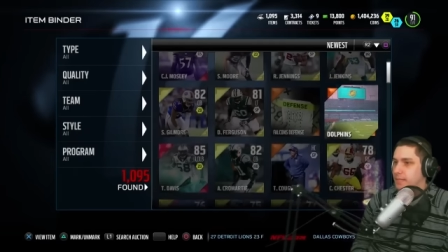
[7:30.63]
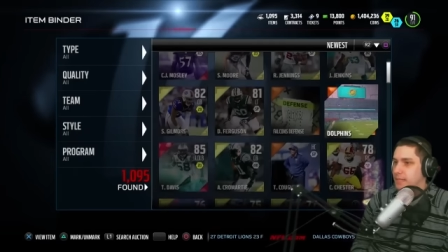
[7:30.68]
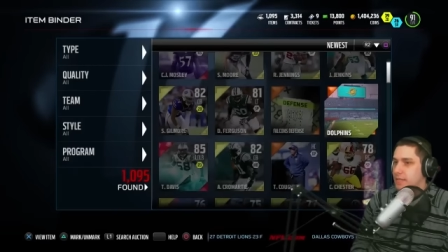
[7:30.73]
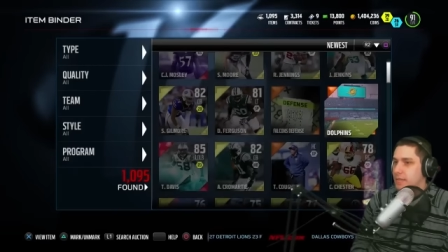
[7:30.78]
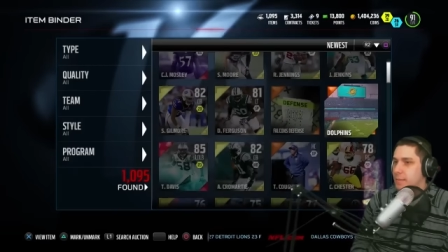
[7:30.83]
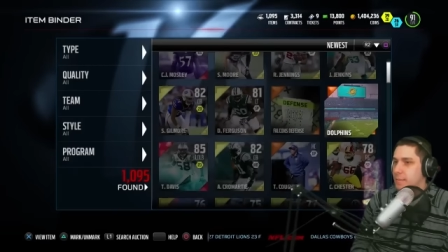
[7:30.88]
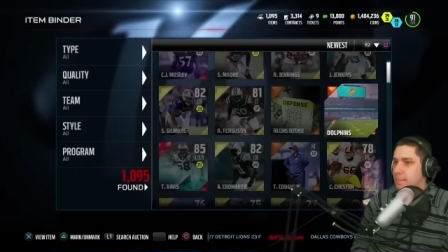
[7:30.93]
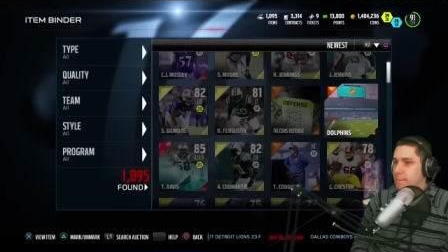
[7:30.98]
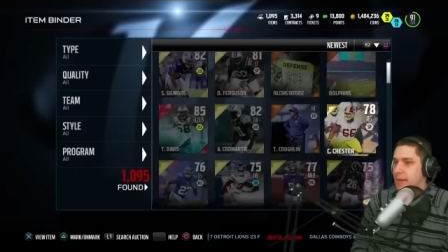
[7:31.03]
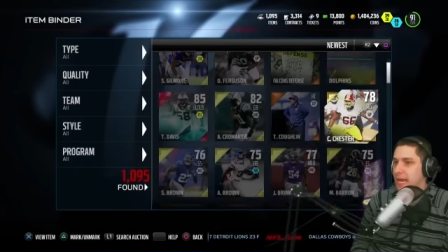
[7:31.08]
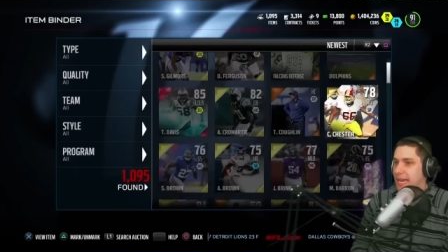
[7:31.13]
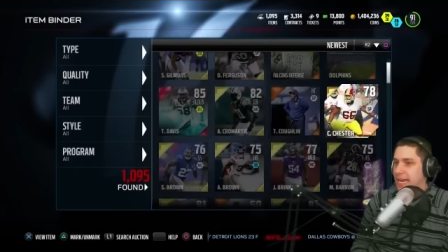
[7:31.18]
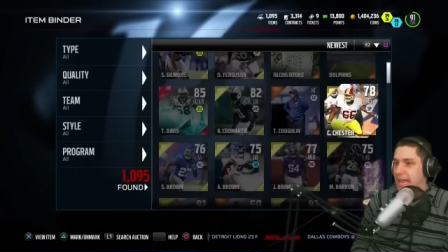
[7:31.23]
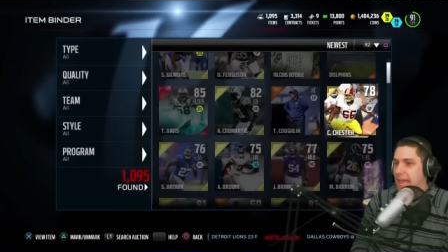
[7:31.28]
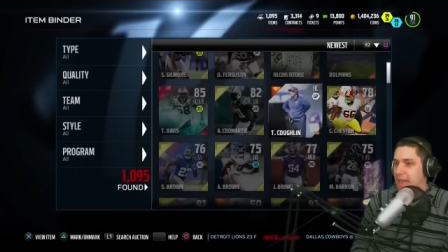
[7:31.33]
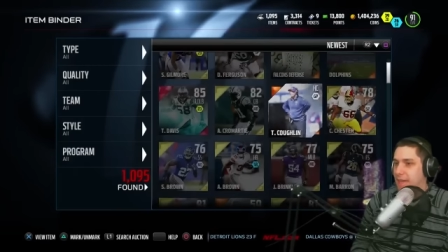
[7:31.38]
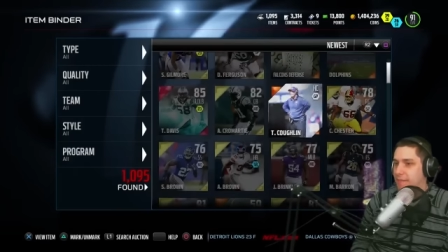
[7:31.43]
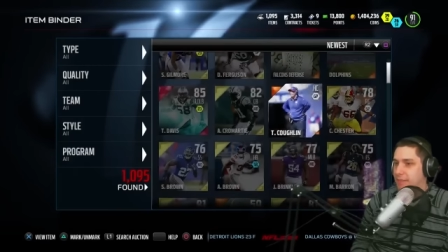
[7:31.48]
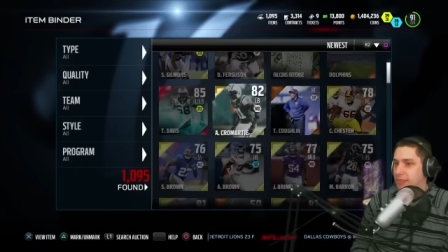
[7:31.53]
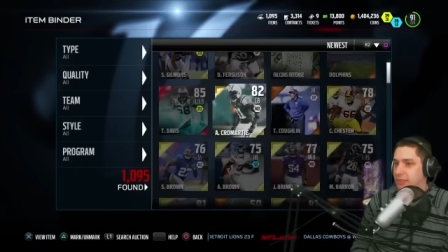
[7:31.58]
he might
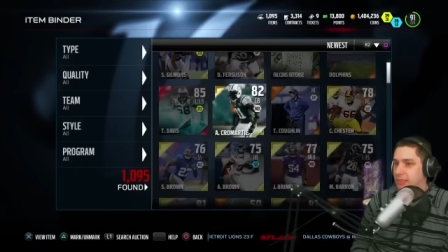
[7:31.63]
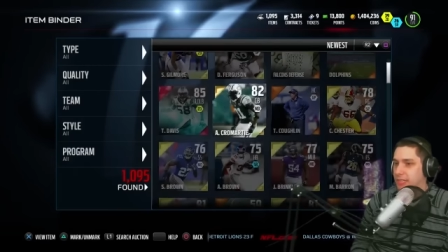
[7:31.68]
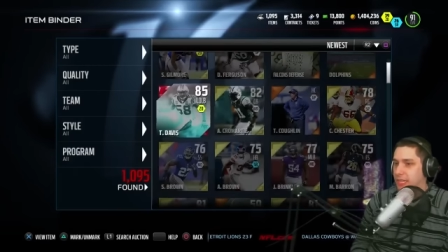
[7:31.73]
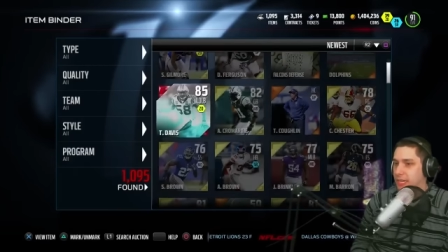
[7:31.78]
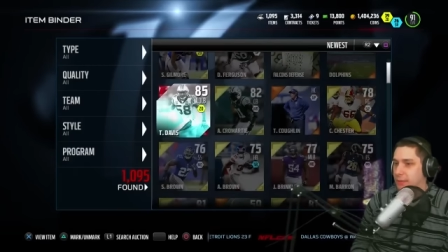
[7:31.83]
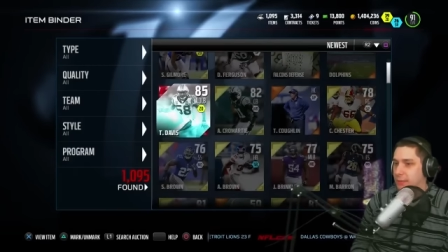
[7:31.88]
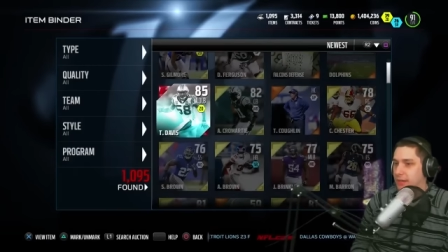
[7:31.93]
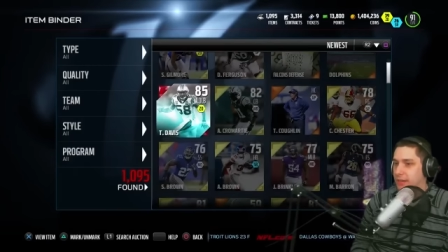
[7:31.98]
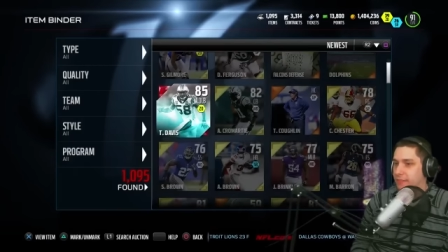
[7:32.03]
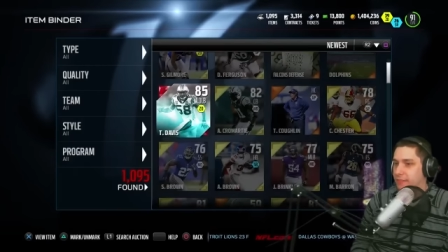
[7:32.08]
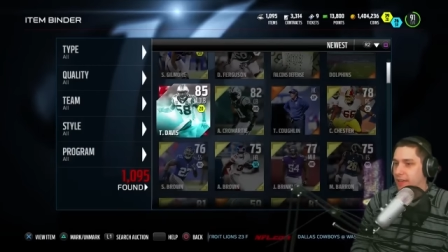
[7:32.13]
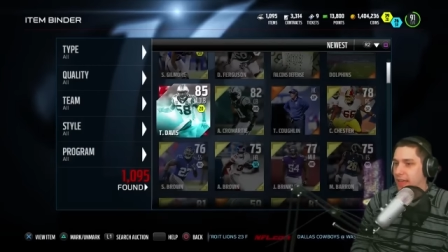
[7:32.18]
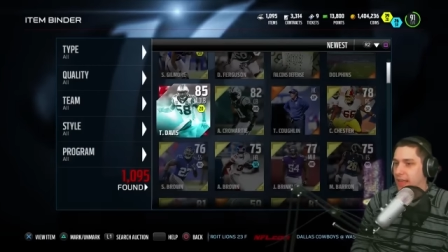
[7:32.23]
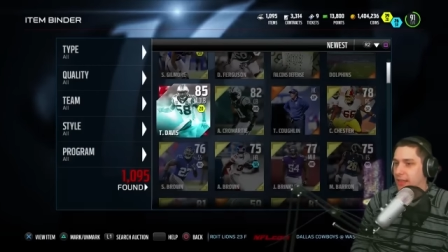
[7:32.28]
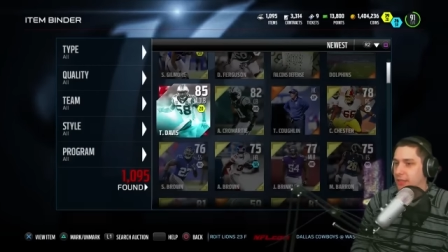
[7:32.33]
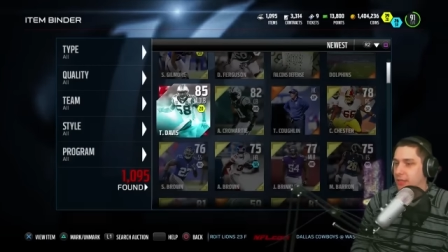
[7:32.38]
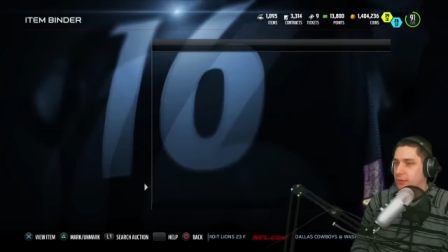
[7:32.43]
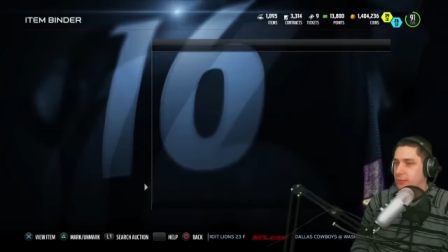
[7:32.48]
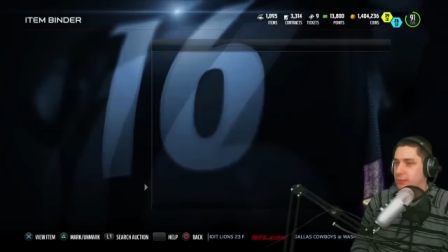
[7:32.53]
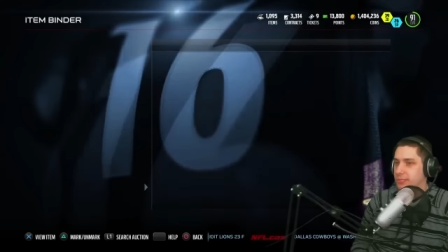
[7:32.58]
have a little bit of
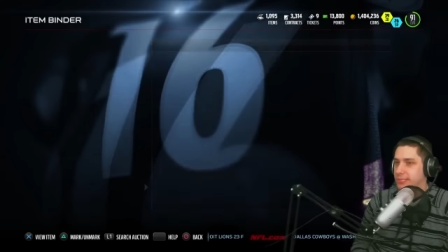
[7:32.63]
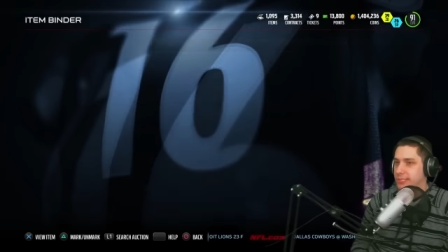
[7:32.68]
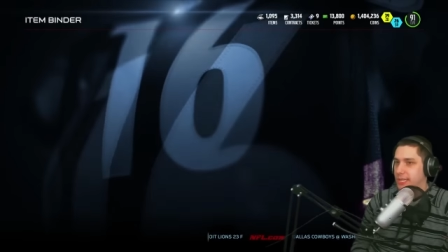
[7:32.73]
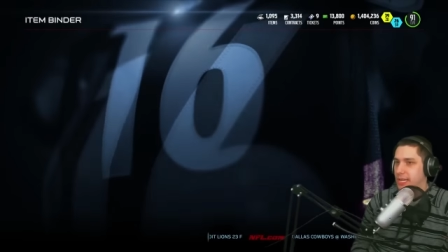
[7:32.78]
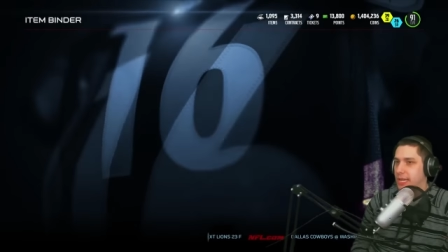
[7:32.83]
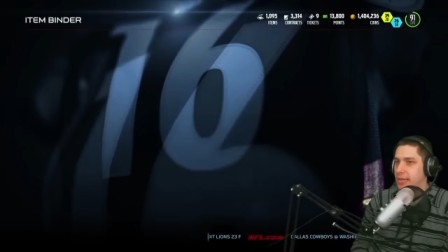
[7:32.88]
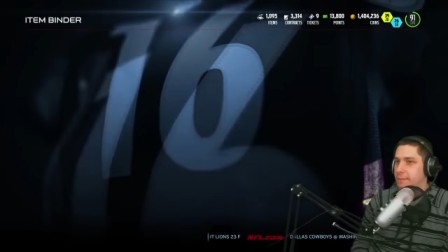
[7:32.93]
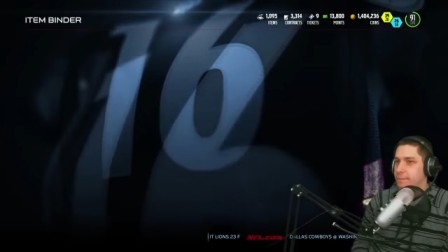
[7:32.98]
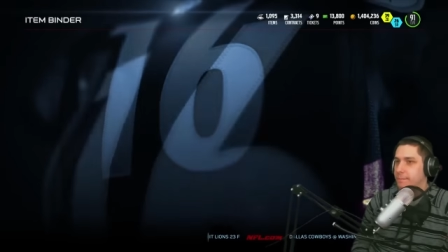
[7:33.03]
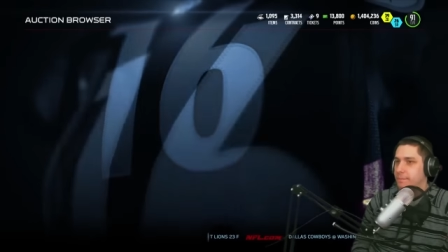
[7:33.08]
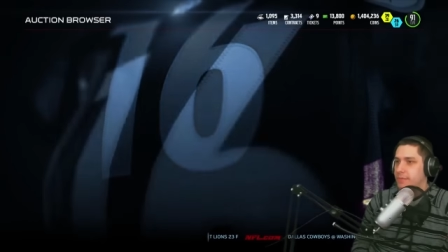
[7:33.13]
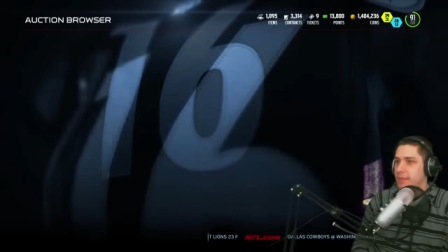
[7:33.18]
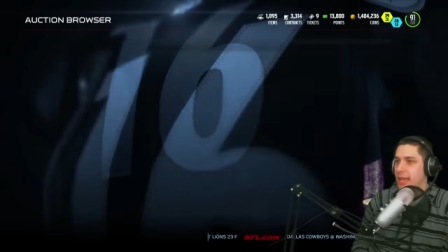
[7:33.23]
value. We'll see.